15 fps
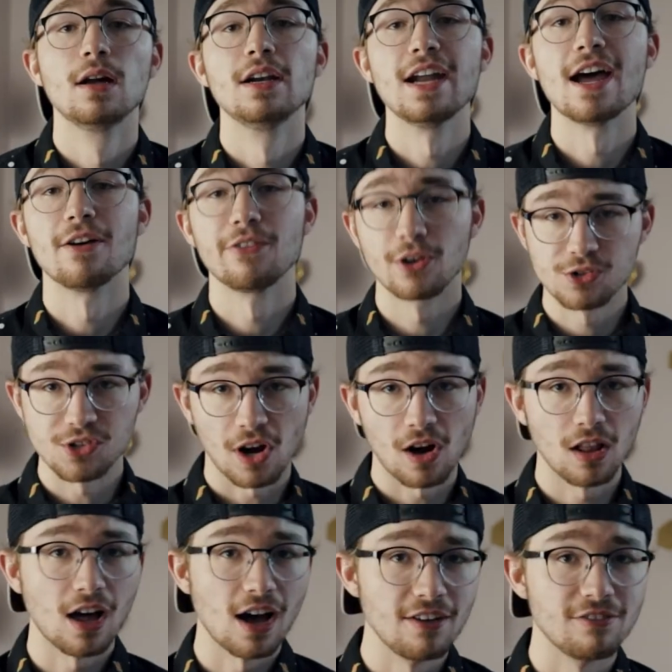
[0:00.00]
Now, those
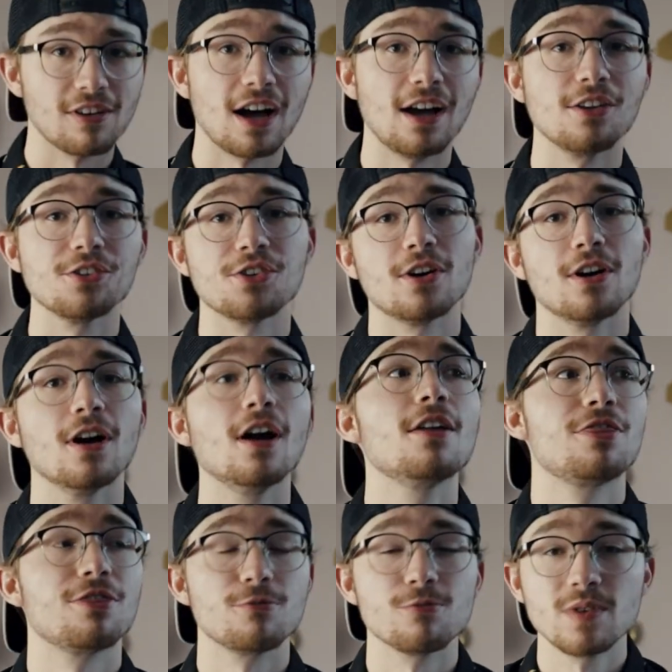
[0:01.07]
All-I files are
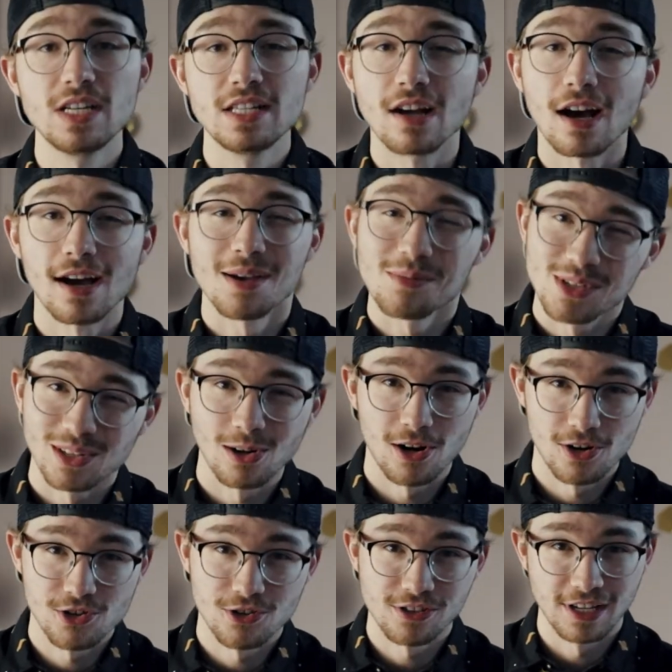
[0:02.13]
3 times
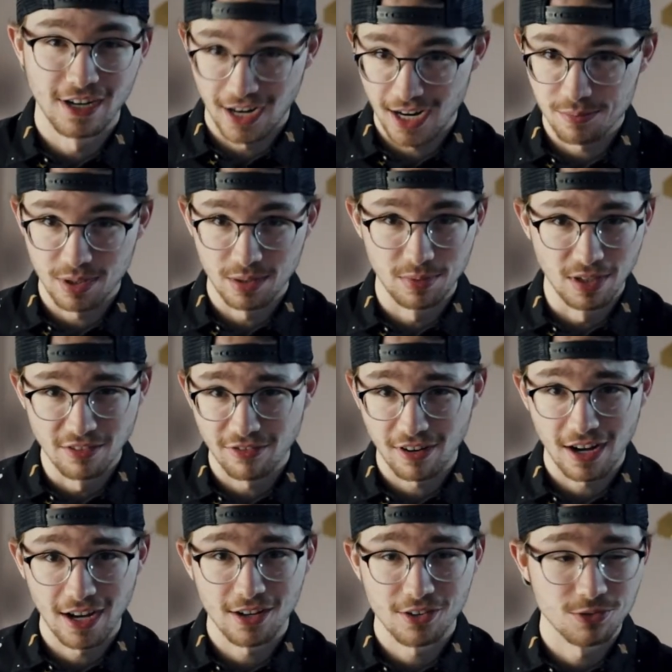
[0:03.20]
larger than IPB
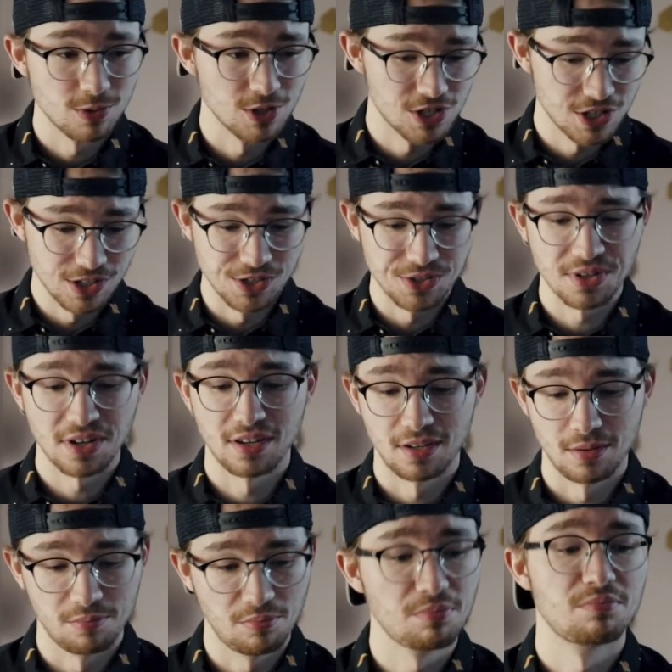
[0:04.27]
files, which is a